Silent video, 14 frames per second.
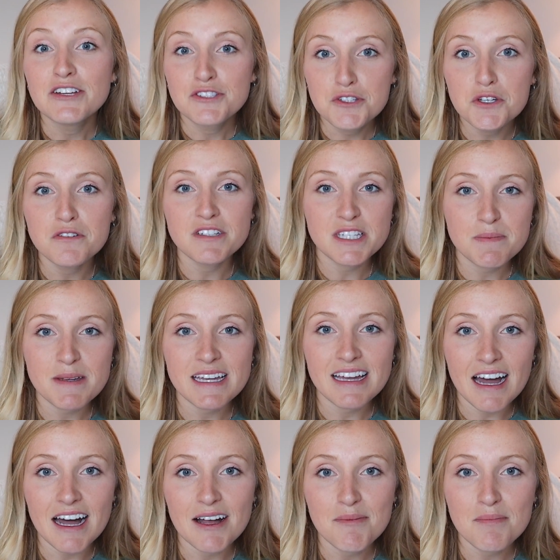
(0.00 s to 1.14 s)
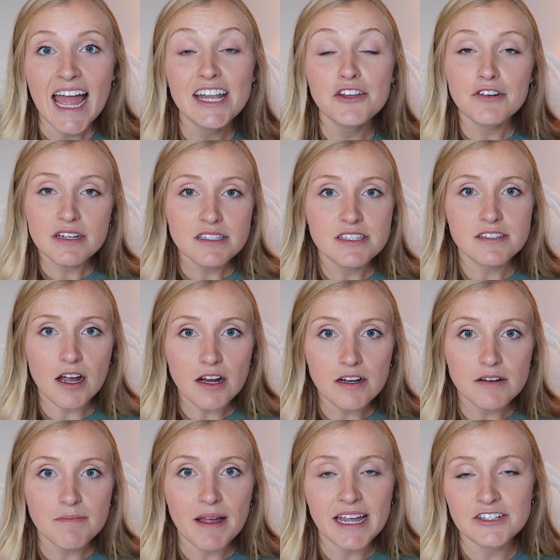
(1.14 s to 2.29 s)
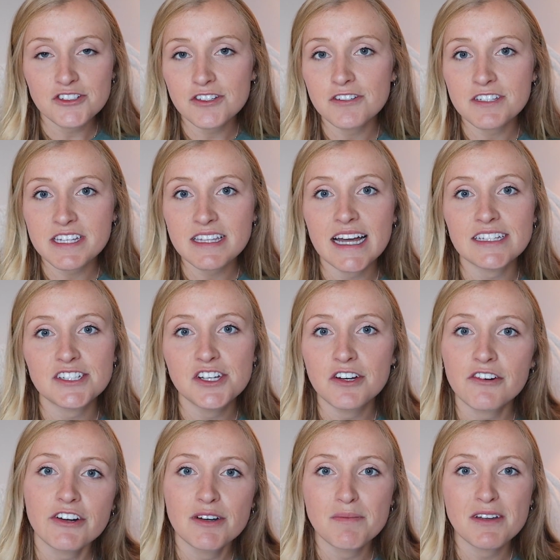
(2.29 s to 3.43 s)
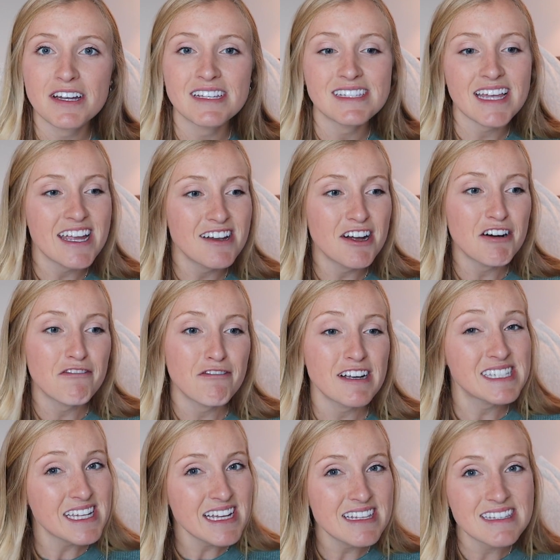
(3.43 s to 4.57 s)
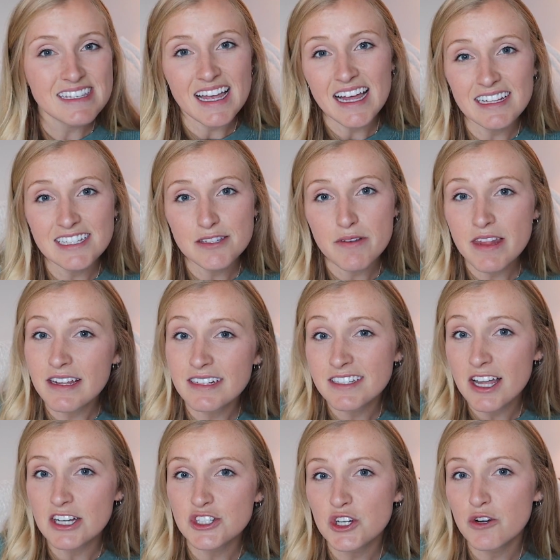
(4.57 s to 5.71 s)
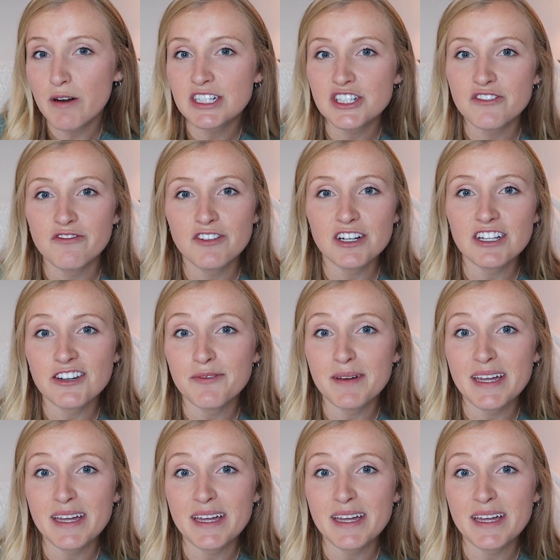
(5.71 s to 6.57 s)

to speak up. And you can start by introducing that to your group. You can say, you know, if we sit in silence with a discussion question for a little